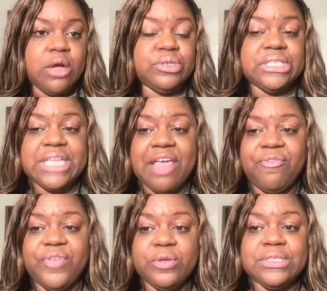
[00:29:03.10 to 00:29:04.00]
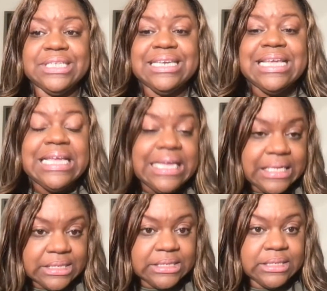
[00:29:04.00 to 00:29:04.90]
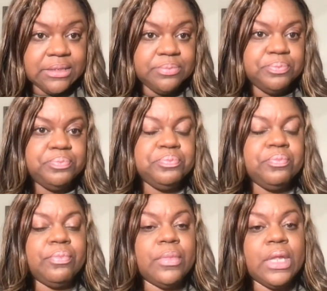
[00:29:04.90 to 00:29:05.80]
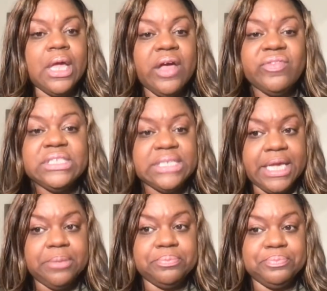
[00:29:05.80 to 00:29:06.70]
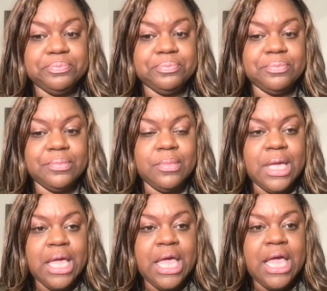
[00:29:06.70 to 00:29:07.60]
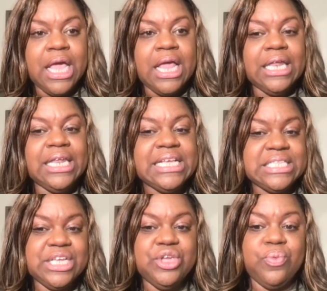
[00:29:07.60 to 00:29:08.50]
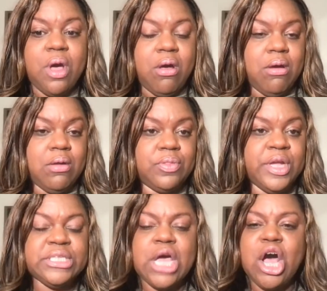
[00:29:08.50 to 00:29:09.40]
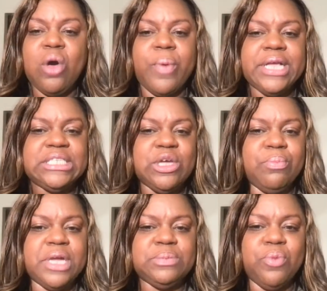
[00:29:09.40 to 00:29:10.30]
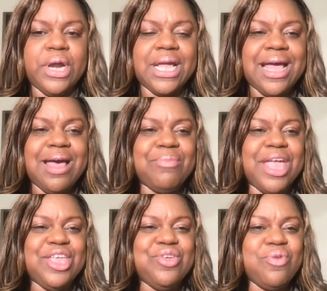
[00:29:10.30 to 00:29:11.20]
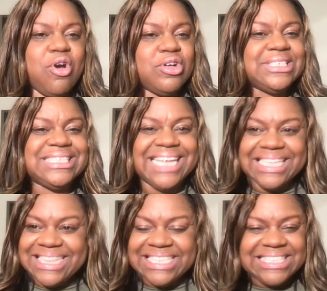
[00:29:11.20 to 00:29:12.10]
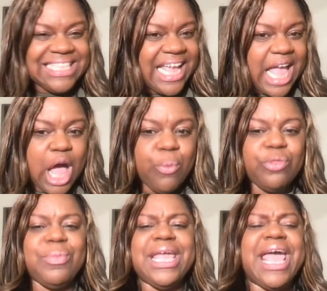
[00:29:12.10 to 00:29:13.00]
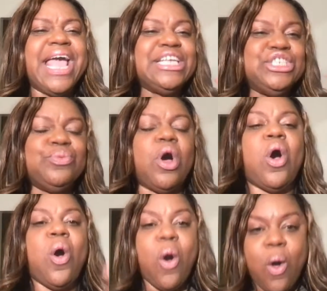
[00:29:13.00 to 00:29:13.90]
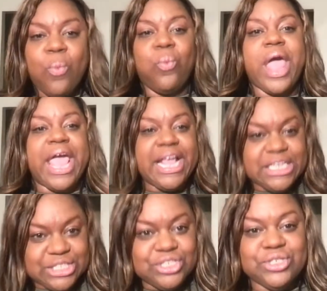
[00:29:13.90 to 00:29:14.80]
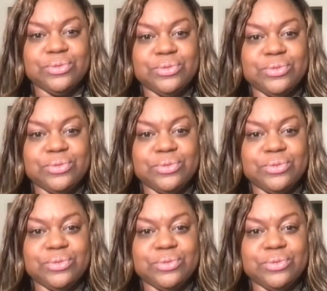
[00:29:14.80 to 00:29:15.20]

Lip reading: coaching staff feels the needs of the team. Listen, you all, there's always so much more to come, and you all stuck this thing out with me, as you always do,